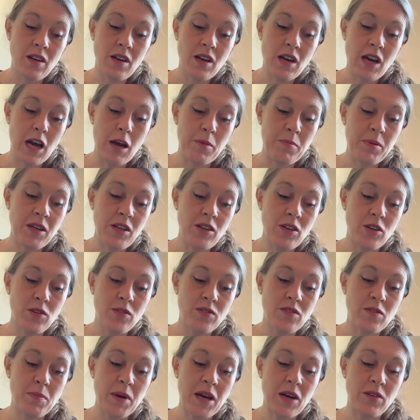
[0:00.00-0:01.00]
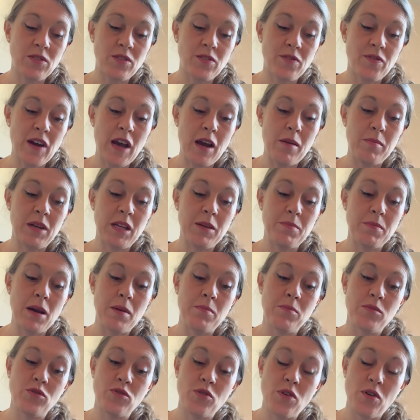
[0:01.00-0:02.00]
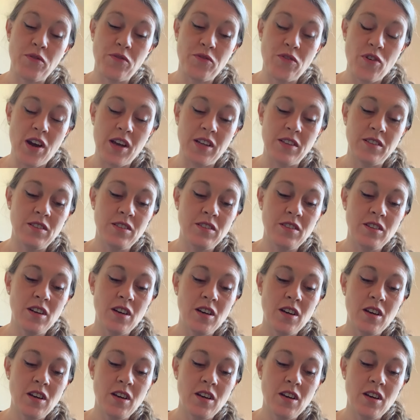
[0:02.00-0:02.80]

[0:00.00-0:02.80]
Happy news about a family member or friend.